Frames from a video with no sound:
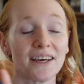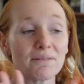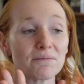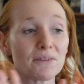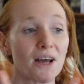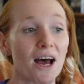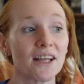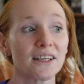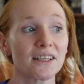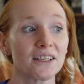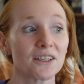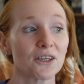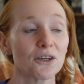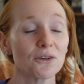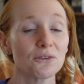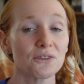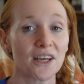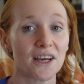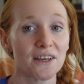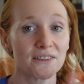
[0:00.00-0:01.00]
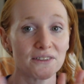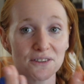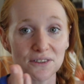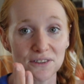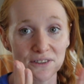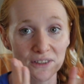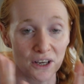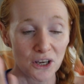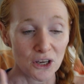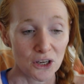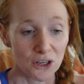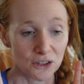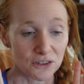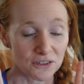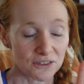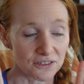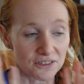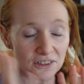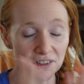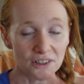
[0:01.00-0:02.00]
I'm not going to go down this
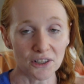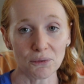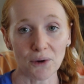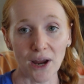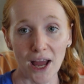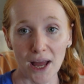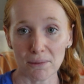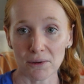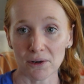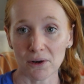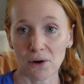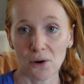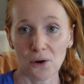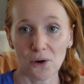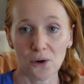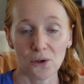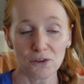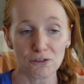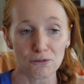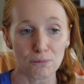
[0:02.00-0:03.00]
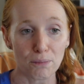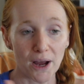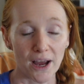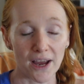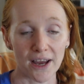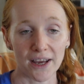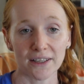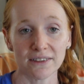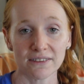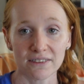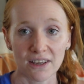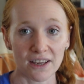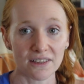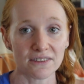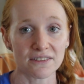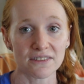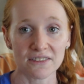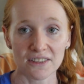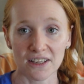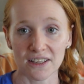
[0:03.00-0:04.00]
silly rabbit hole of buying
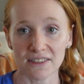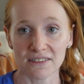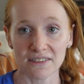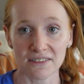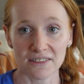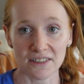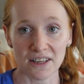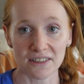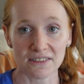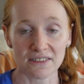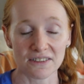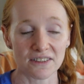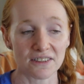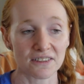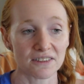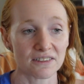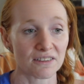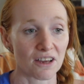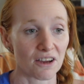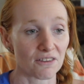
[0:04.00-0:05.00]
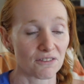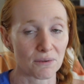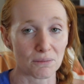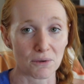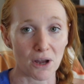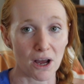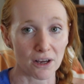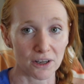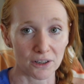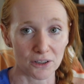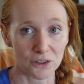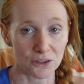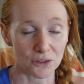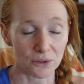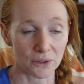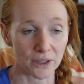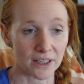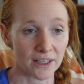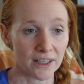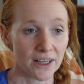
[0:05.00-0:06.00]
tons and tons and tons of this stuff. I'm not going to
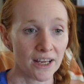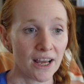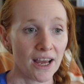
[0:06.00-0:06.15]
do it.